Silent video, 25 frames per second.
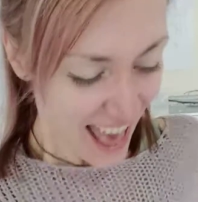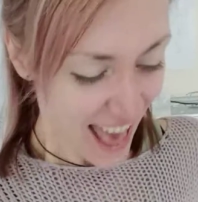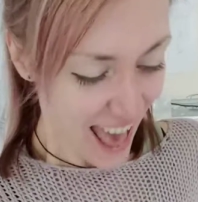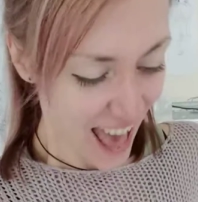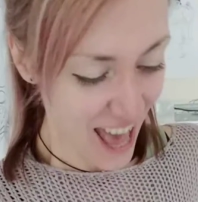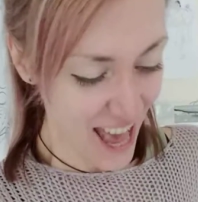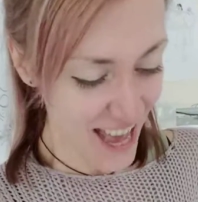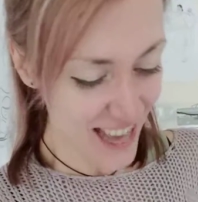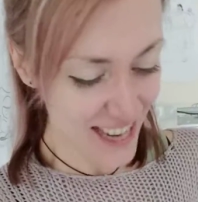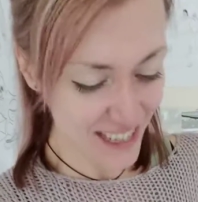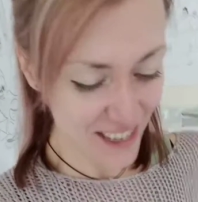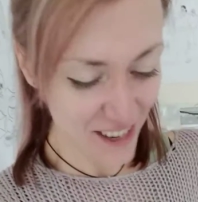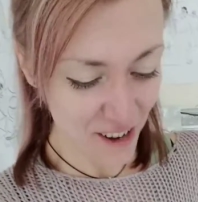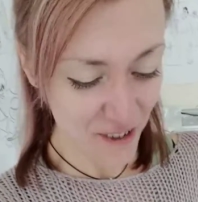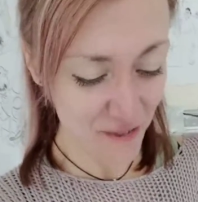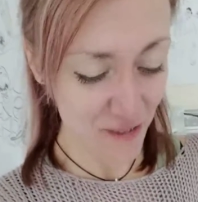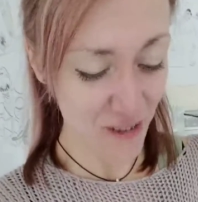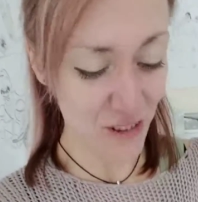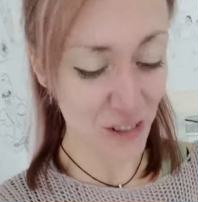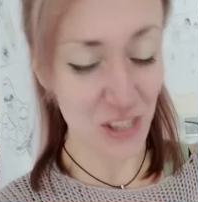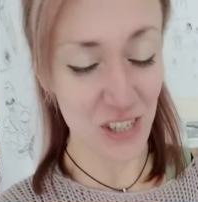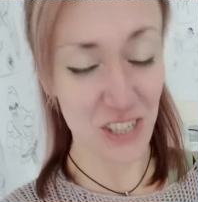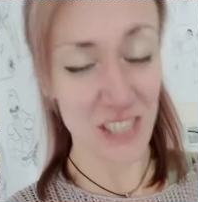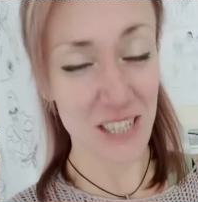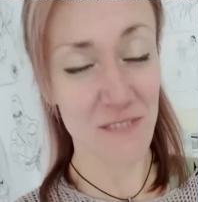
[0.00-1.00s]
And if you
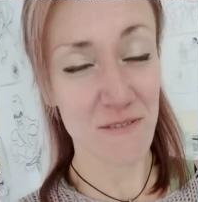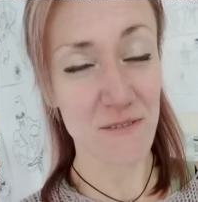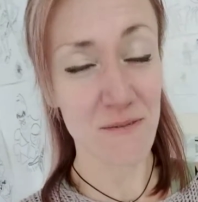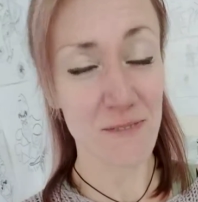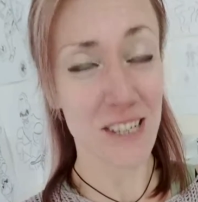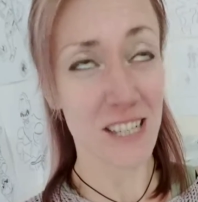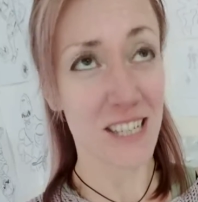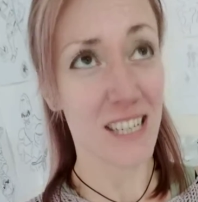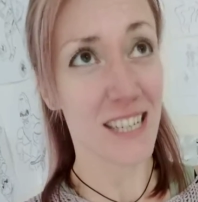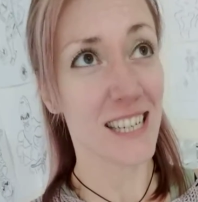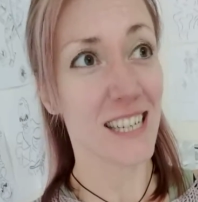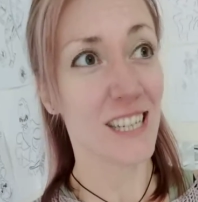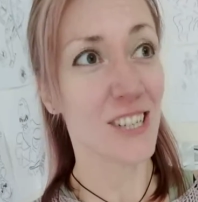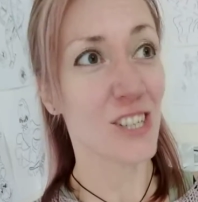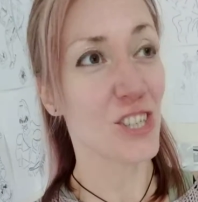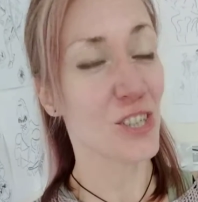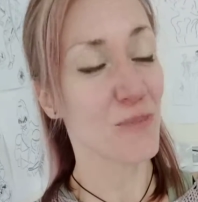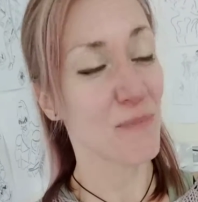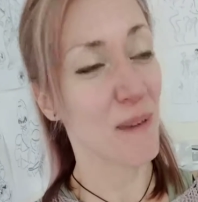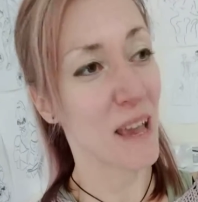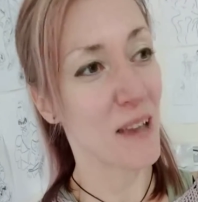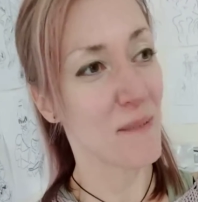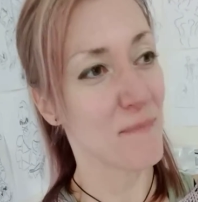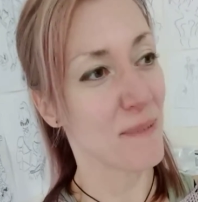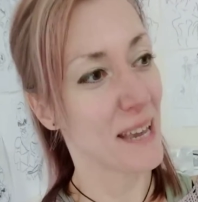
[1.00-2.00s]
just envisaged
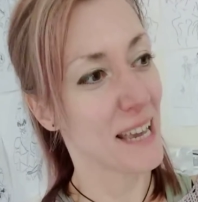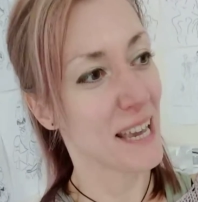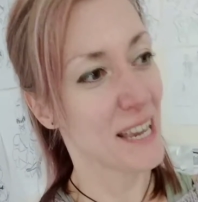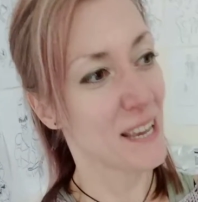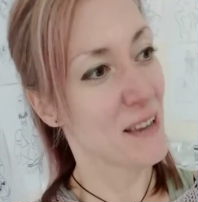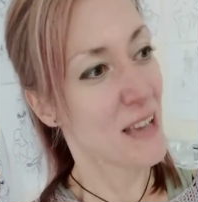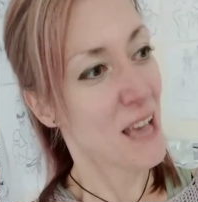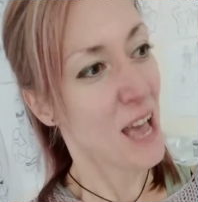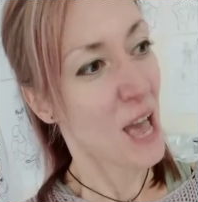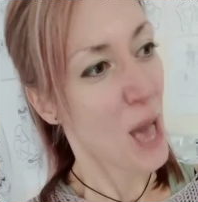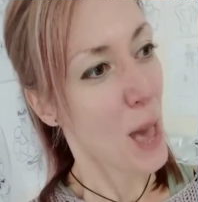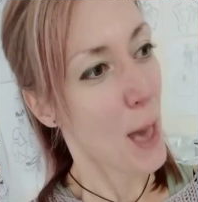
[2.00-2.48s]
maybe